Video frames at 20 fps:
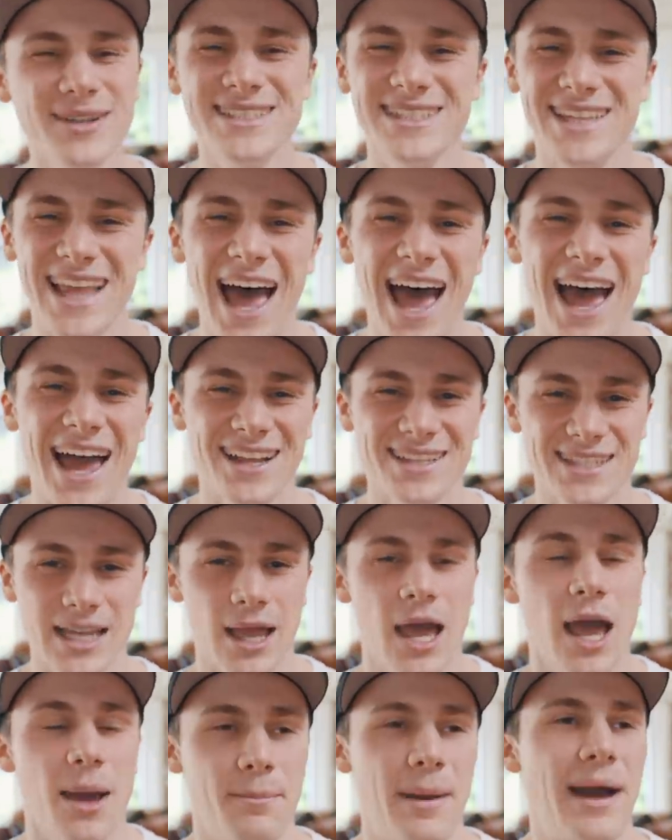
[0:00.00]
was that? It's
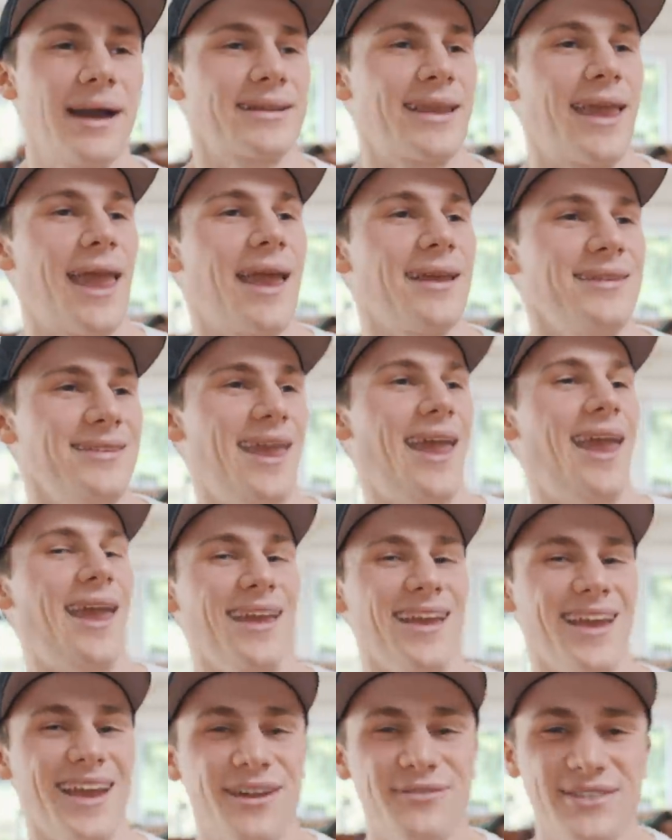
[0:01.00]
like,
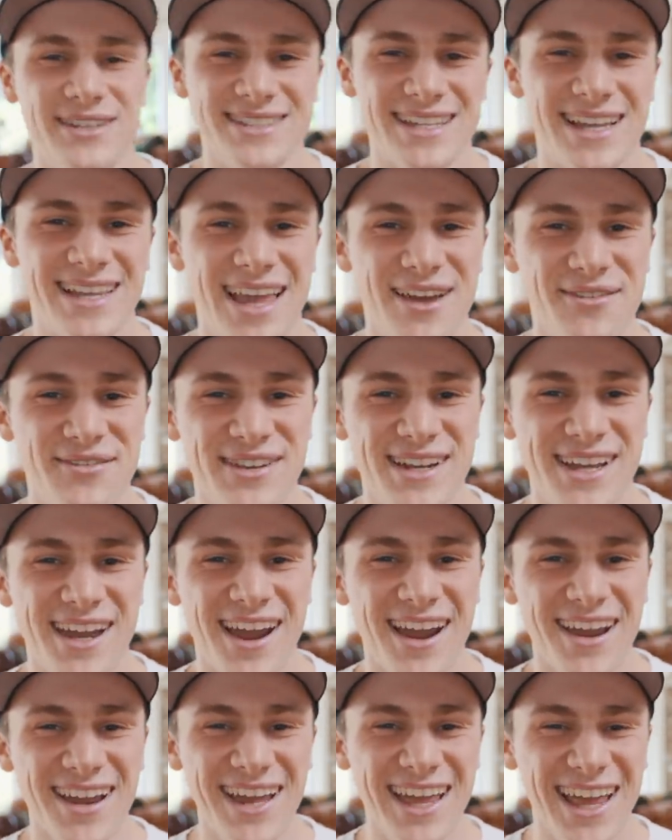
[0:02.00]
have you seen that video?